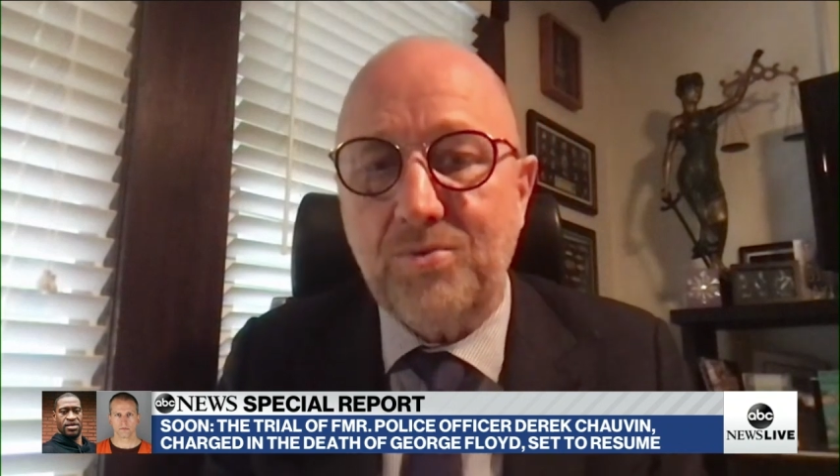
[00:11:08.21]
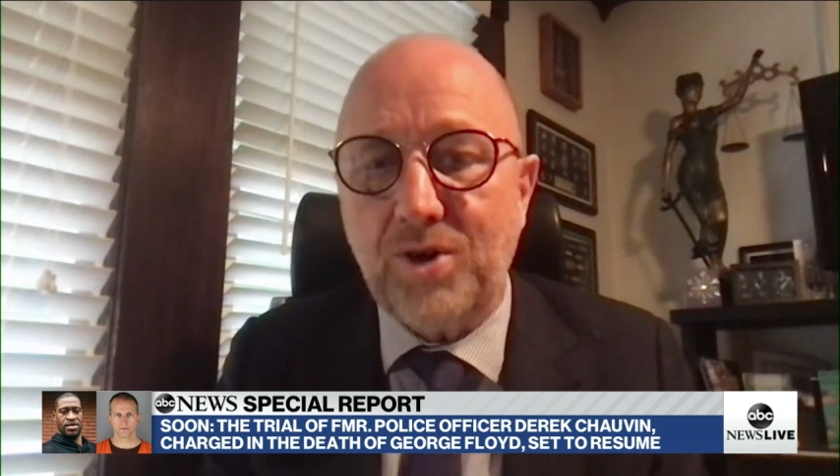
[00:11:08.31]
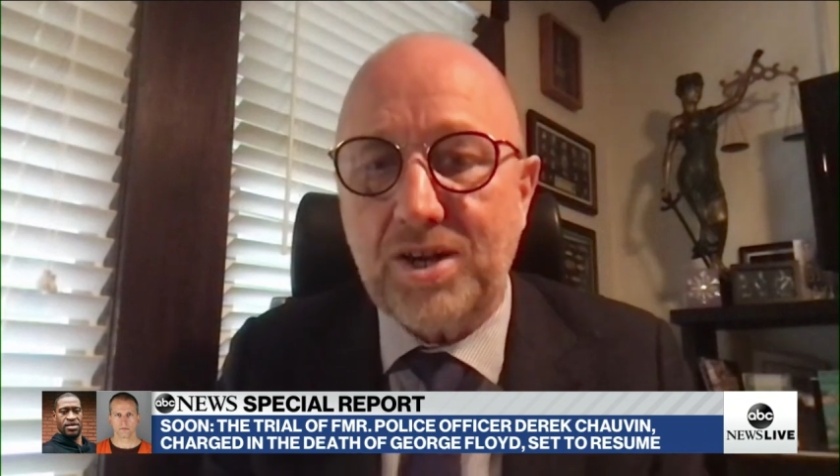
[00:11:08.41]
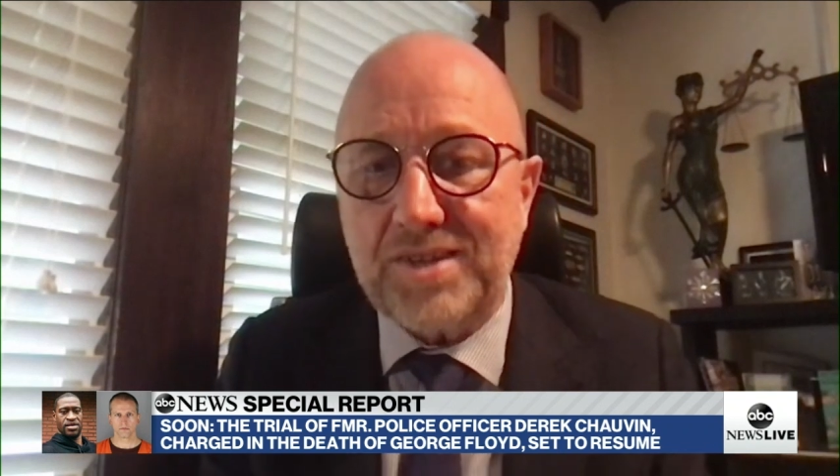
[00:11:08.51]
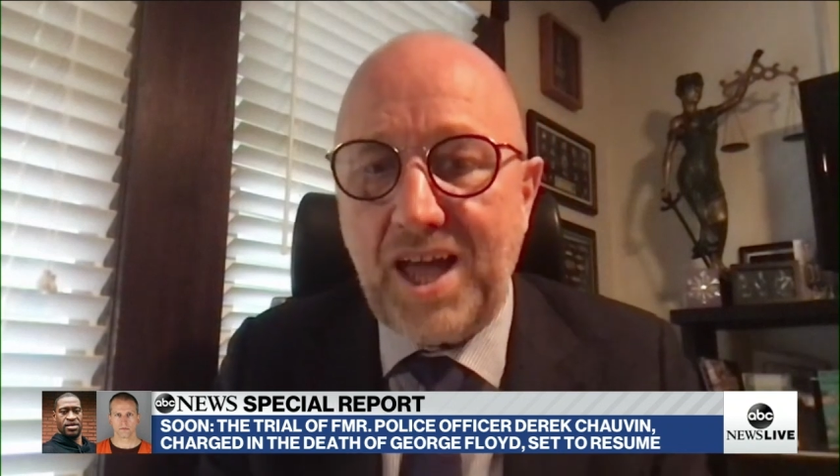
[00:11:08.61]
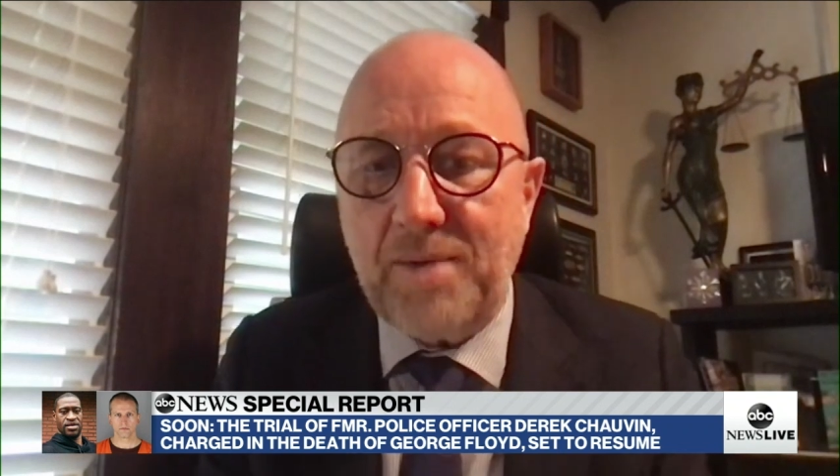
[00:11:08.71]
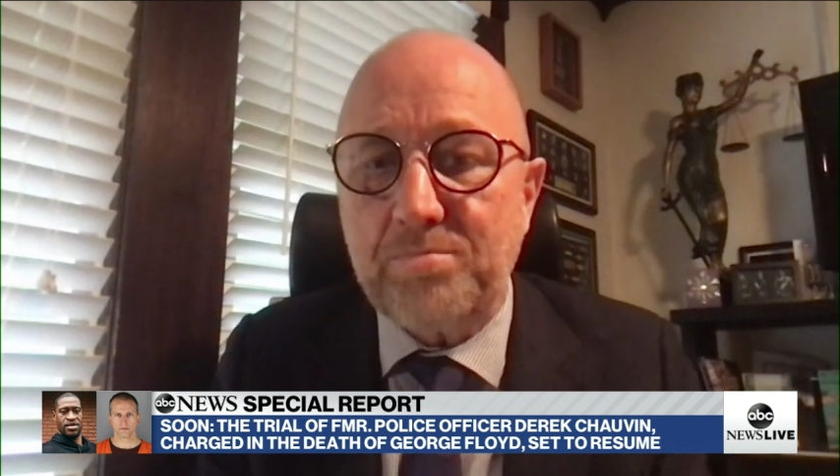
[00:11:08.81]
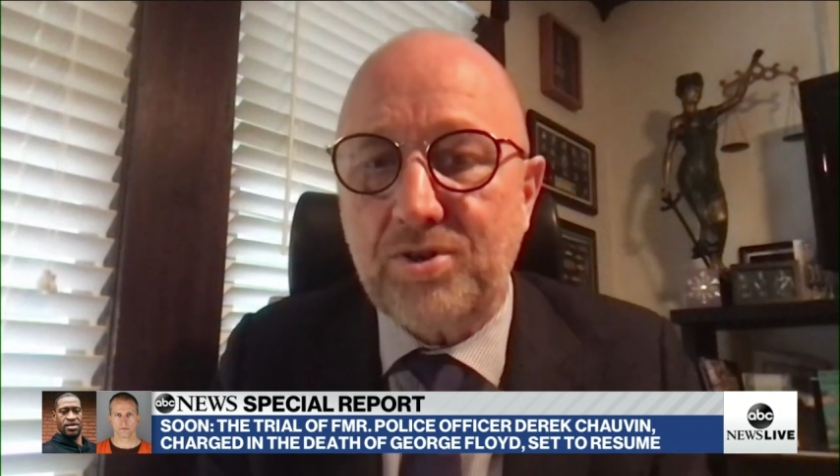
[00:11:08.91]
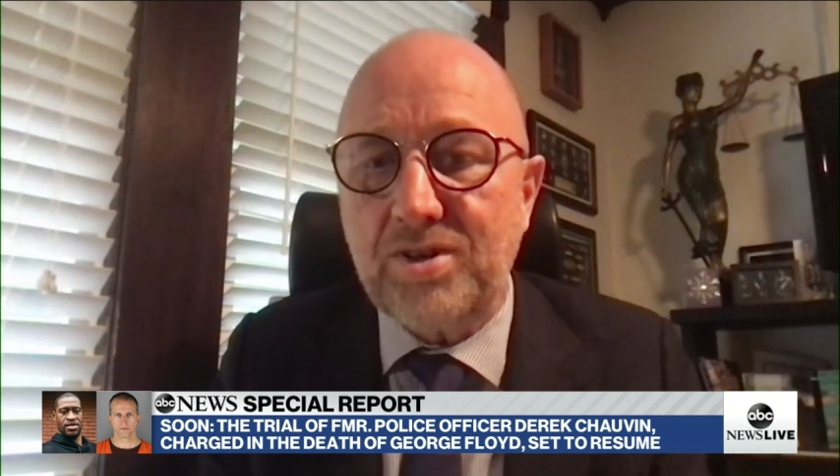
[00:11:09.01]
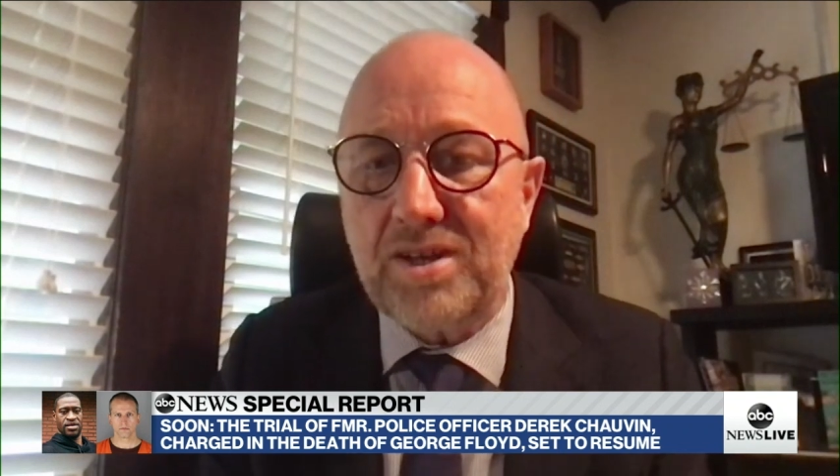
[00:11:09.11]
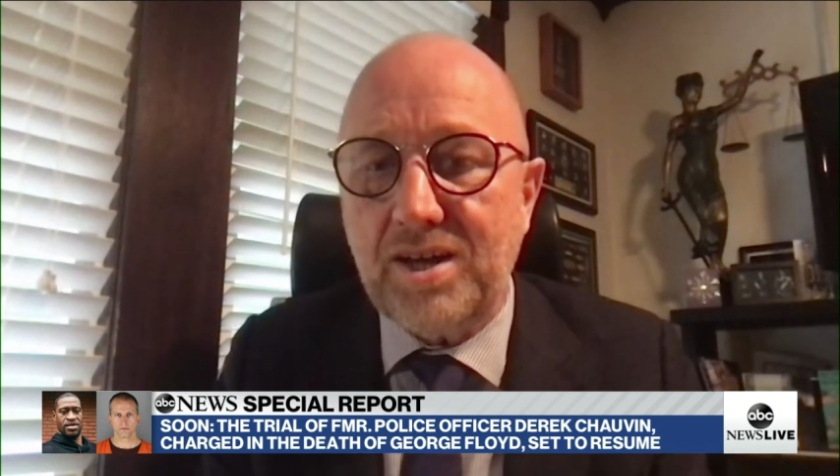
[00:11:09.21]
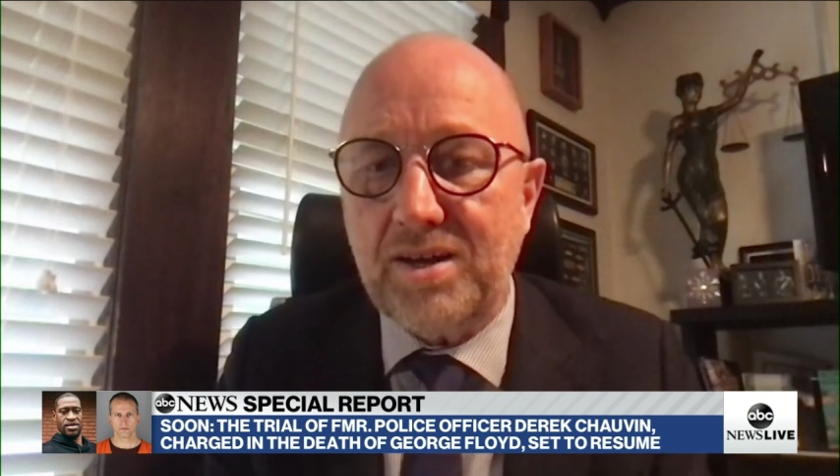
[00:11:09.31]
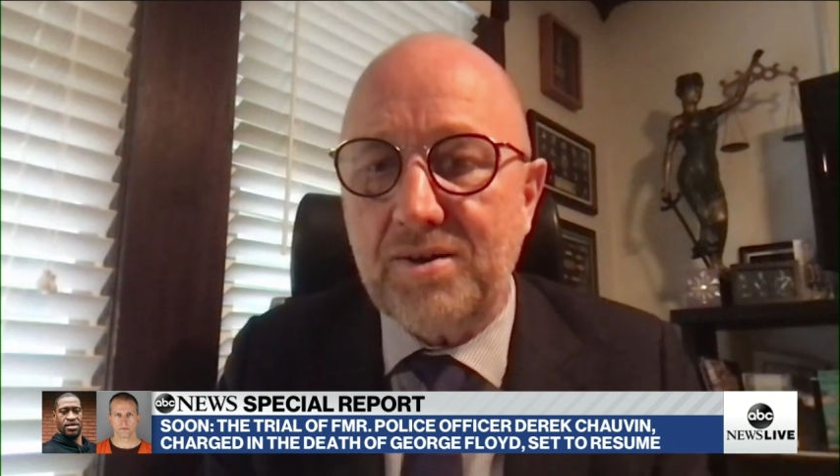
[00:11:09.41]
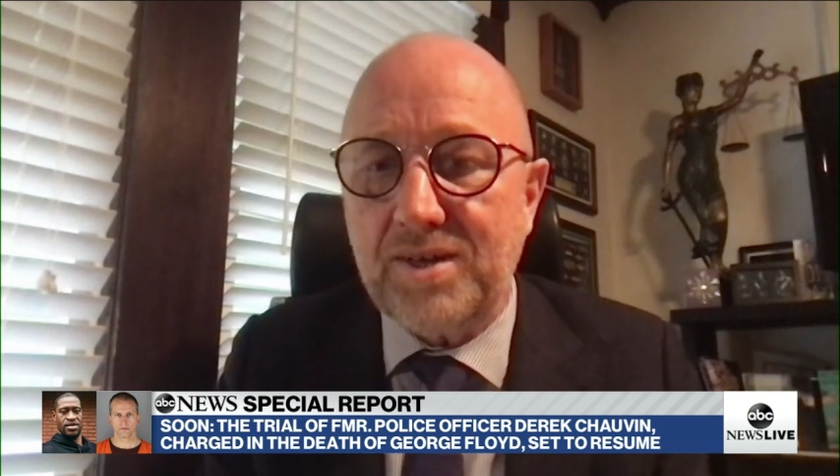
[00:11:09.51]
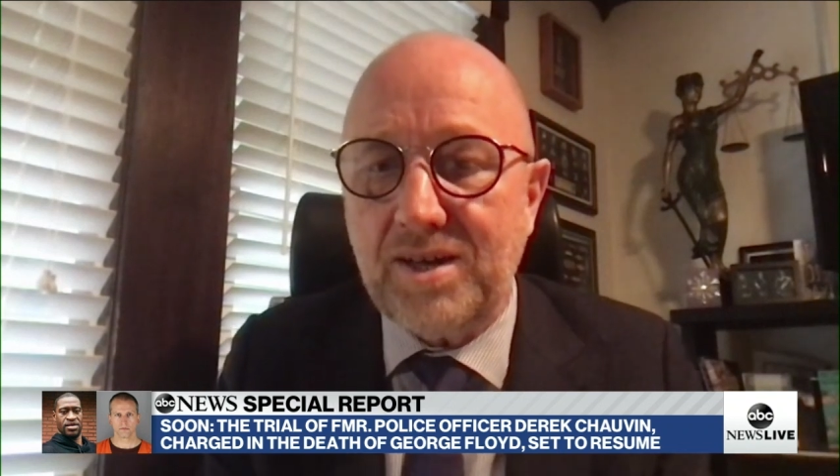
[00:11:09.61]
what has happened
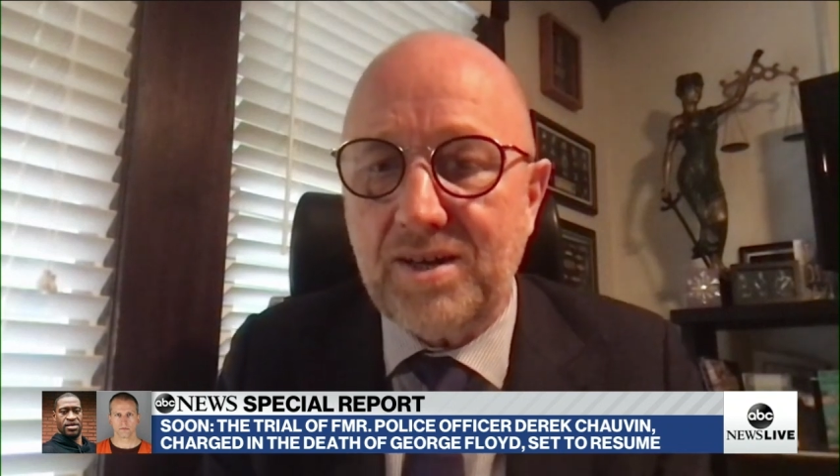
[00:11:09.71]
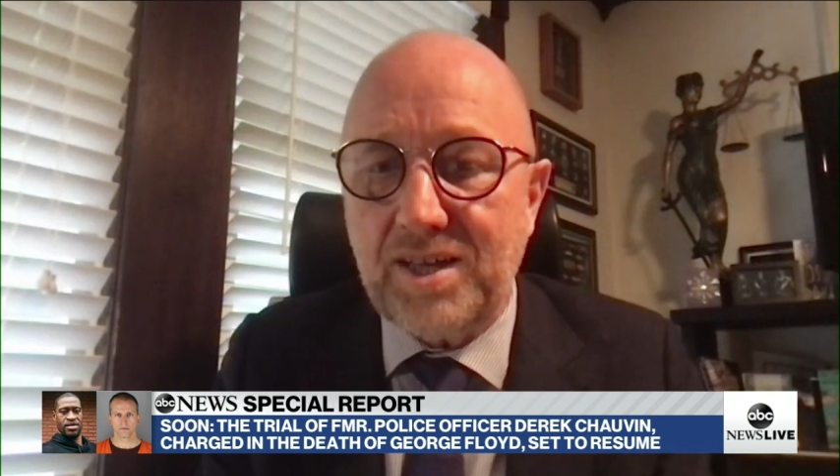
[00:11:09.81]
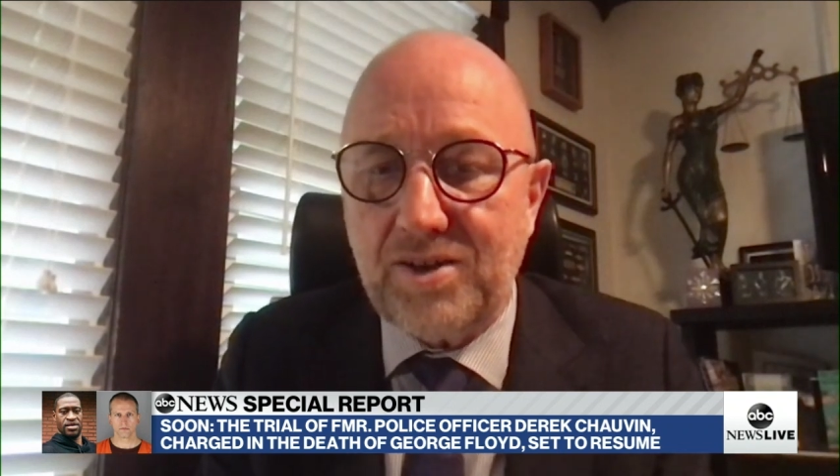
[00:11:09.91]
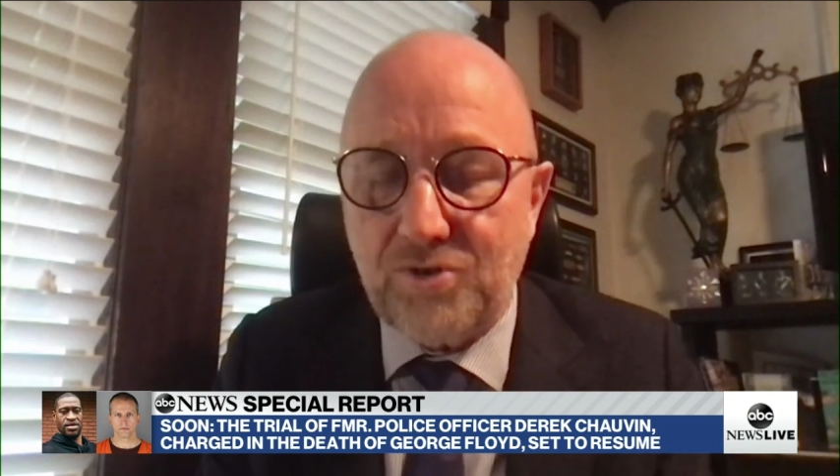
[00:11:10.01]
in